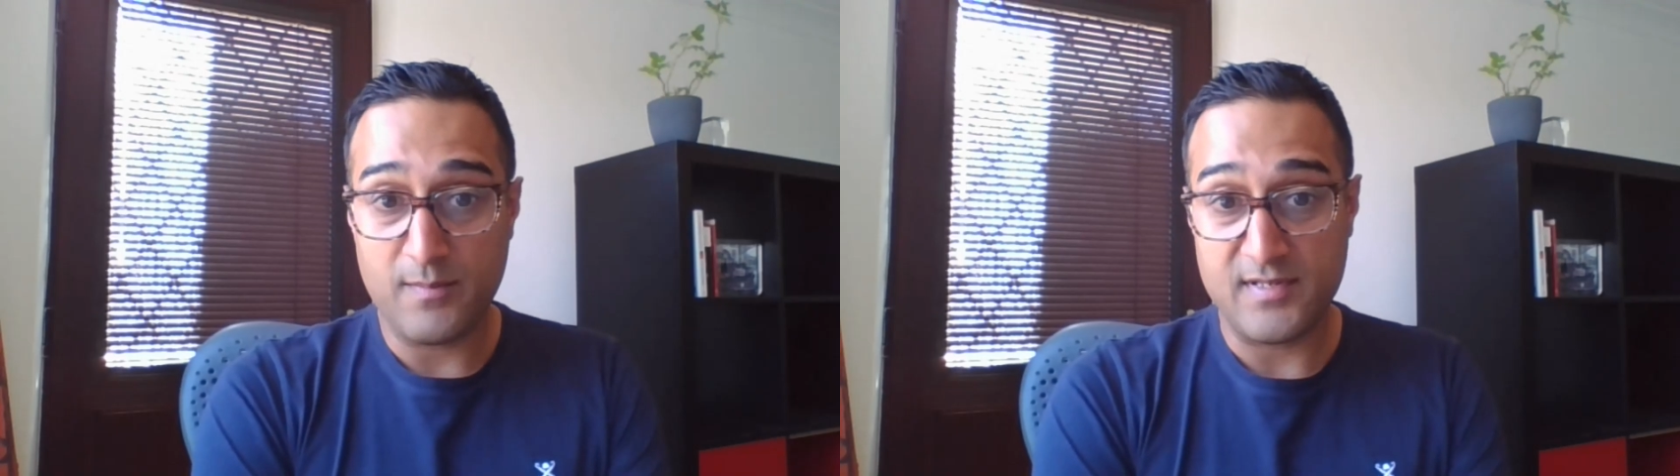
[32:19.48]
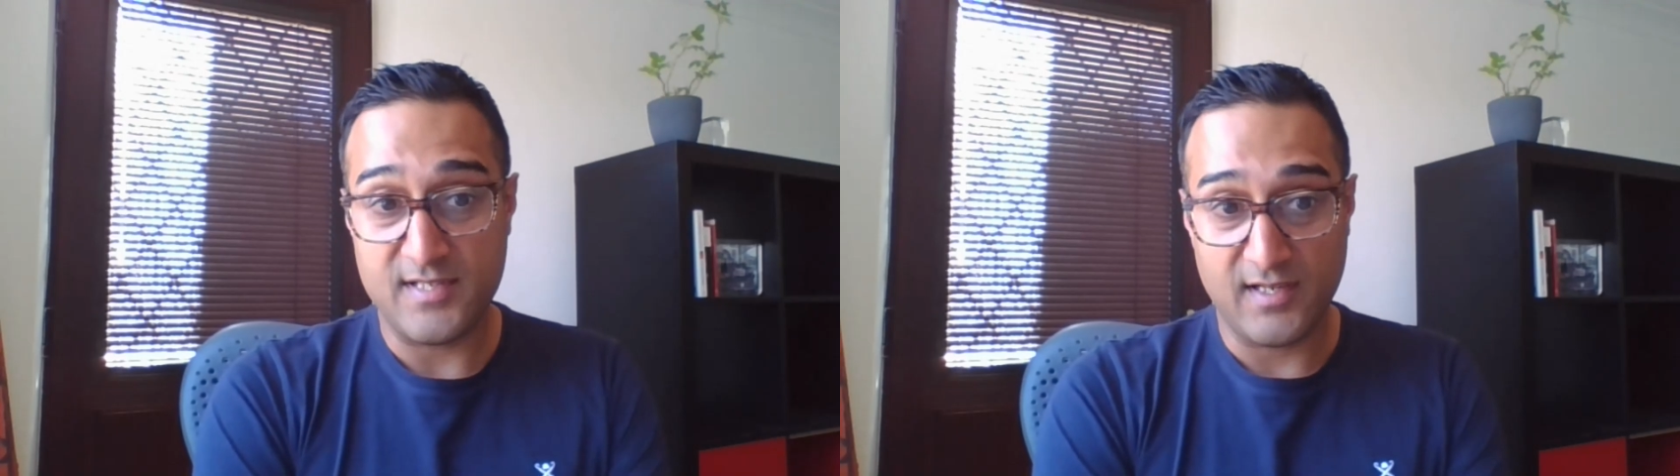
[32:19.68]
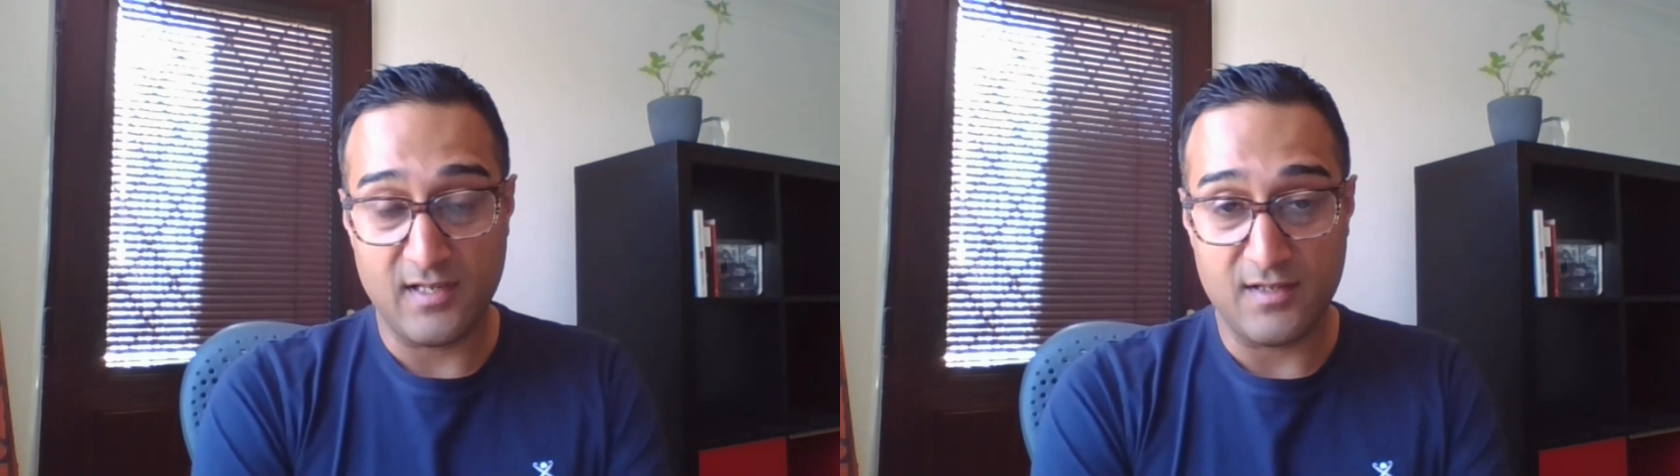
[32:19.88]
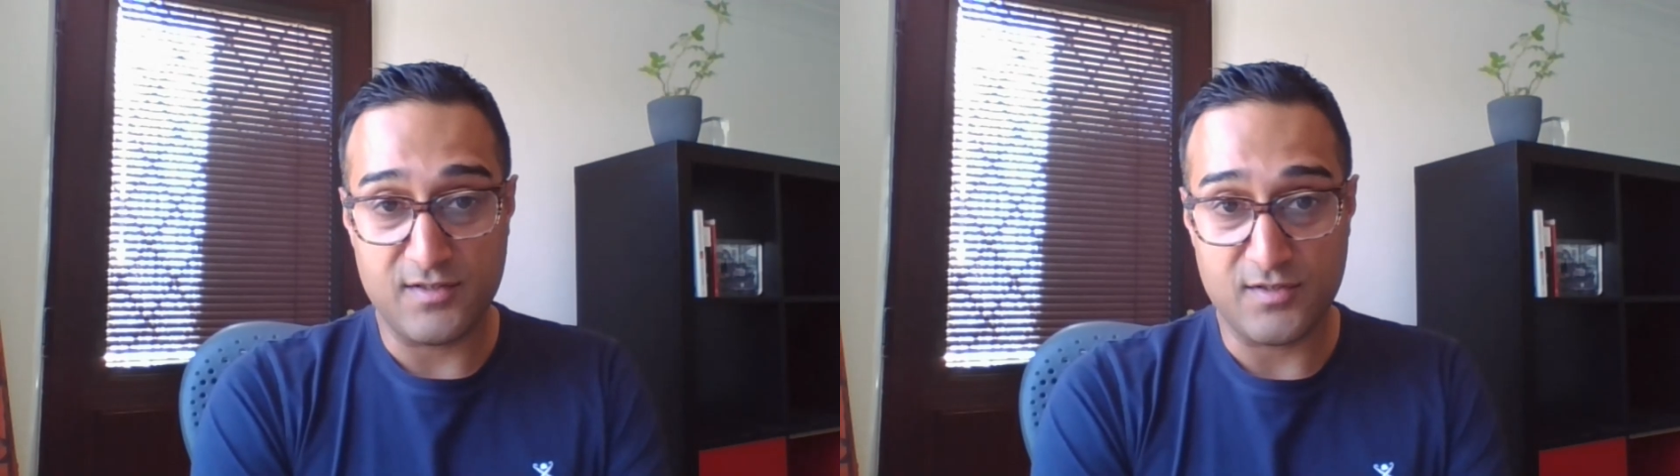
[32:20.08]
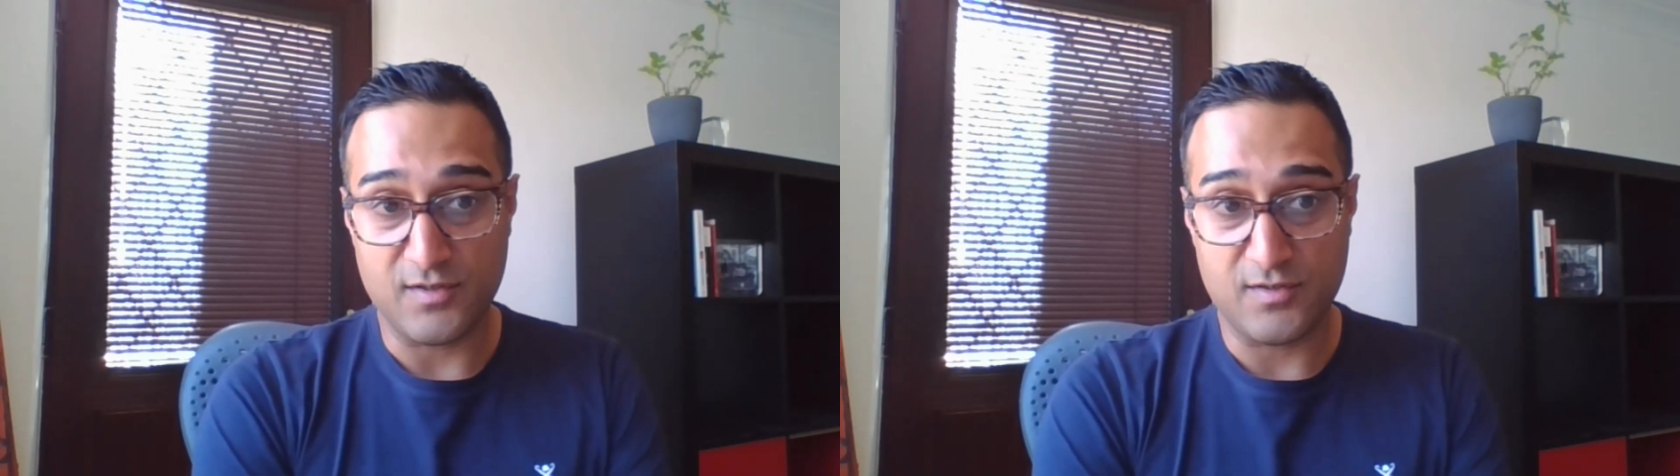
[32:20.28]
one particular
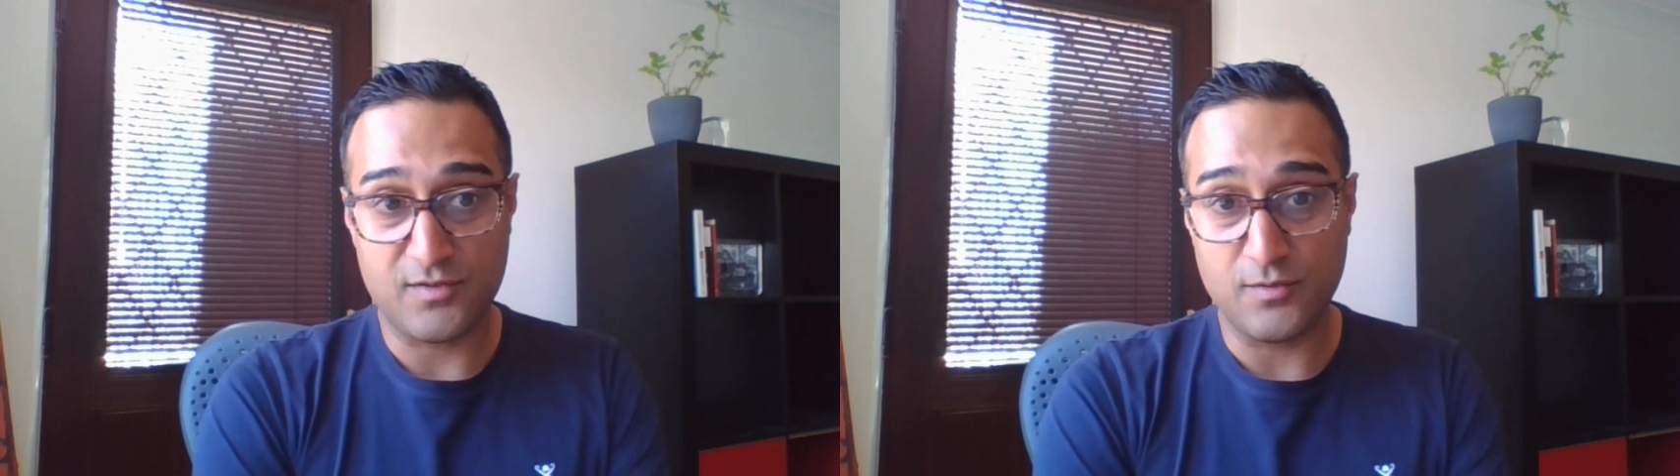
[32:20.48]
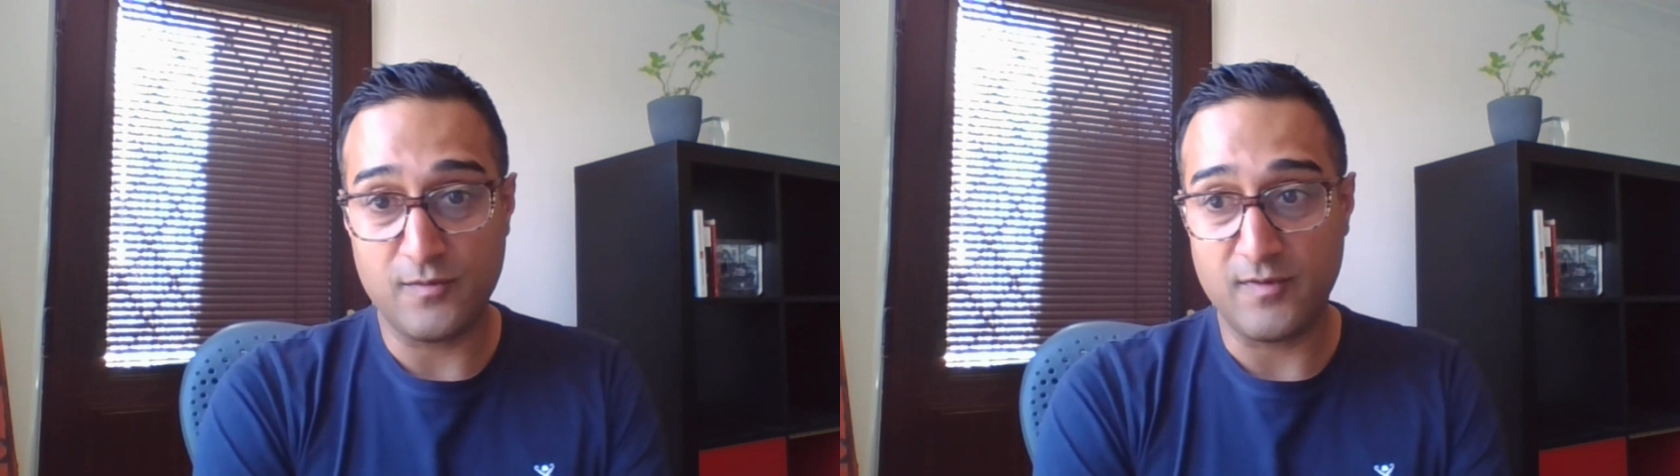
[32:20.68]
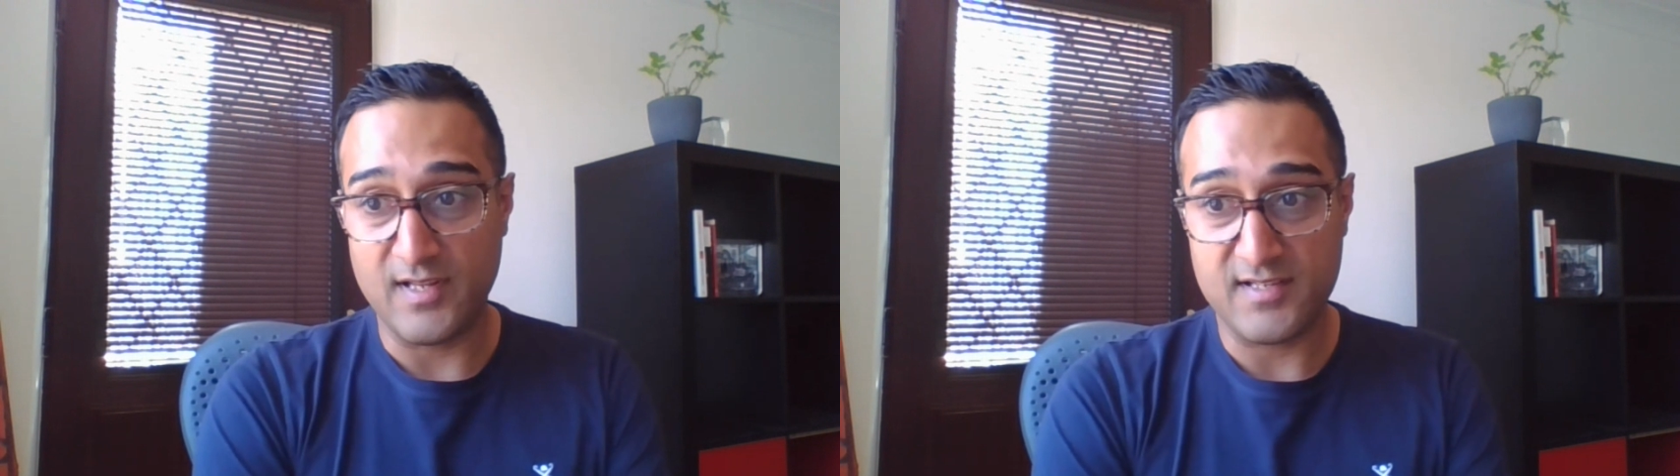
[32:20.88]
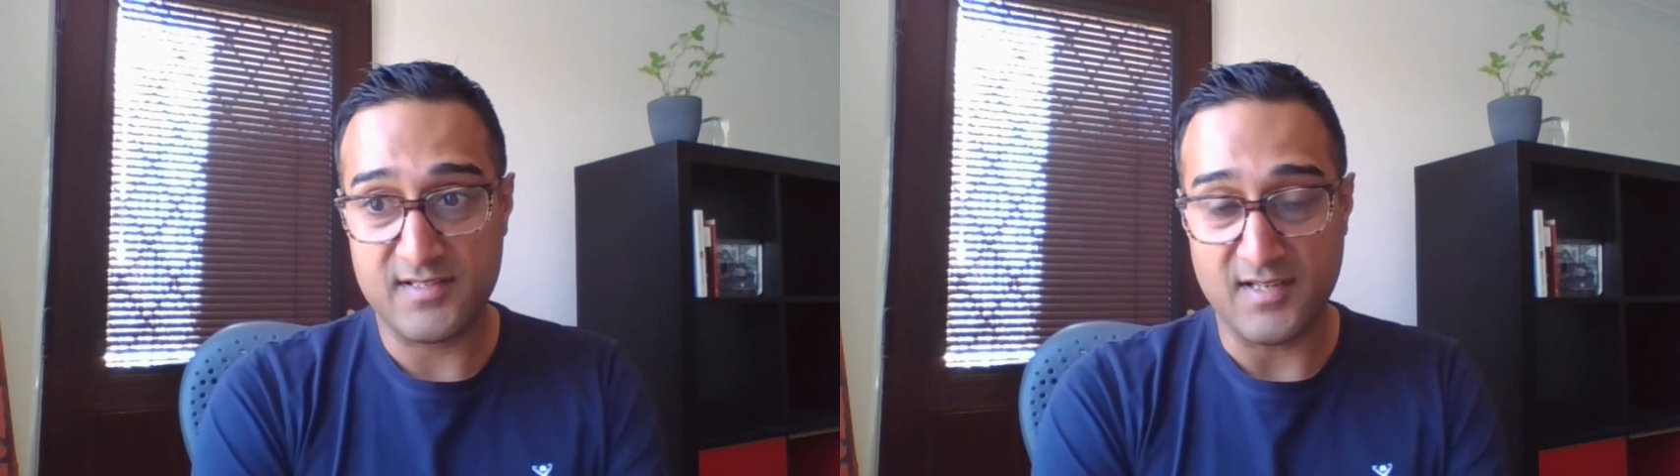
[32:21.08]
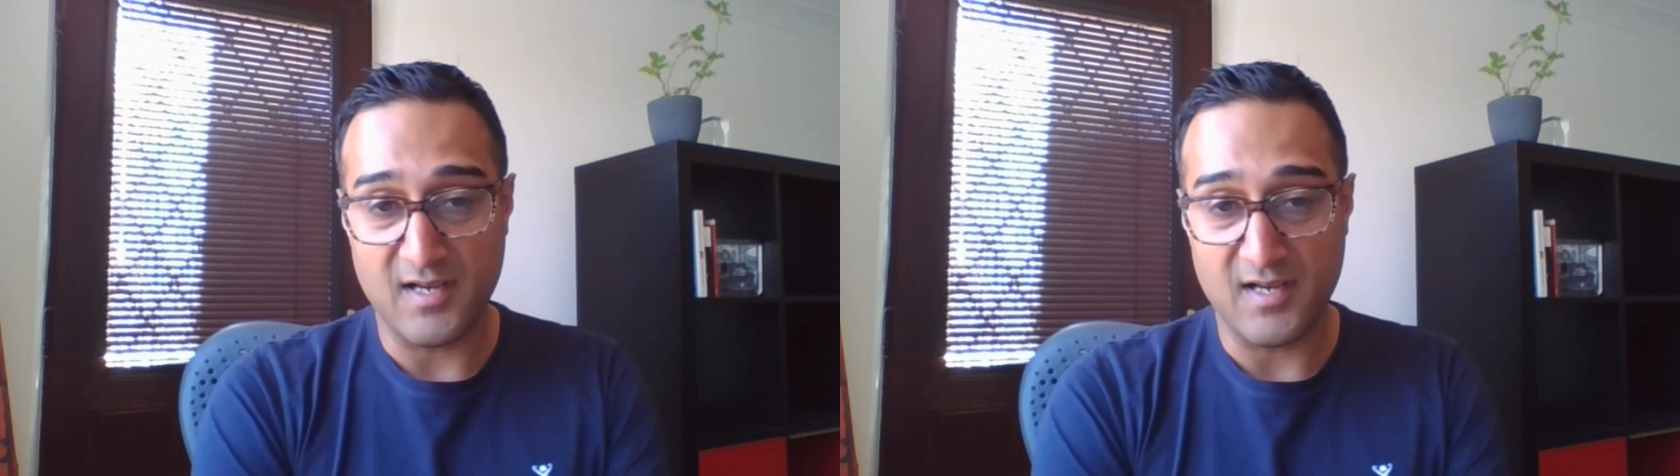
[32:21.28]
tool for this.